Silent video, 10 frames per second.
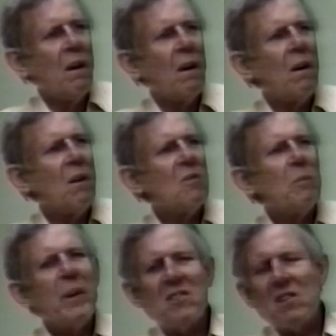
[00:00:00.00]

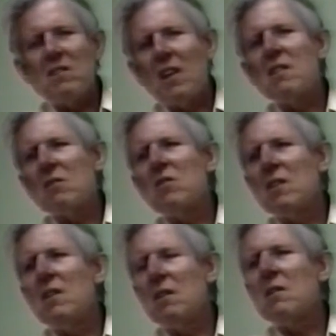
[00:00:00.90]
the best
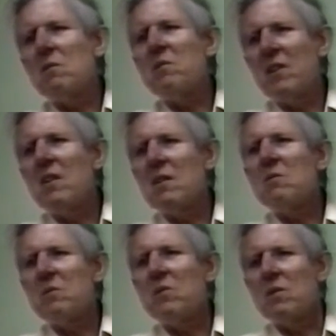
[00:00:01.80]
analogy he can
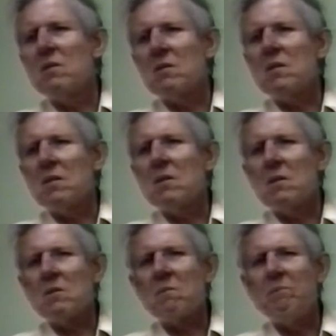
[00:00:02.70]
find for the
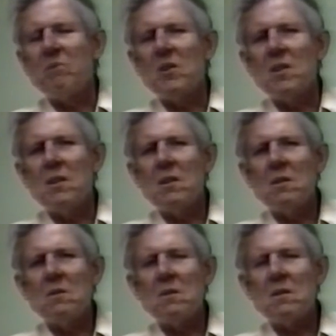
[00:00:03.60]
earth
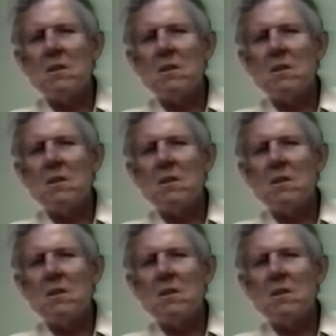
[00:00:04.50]
is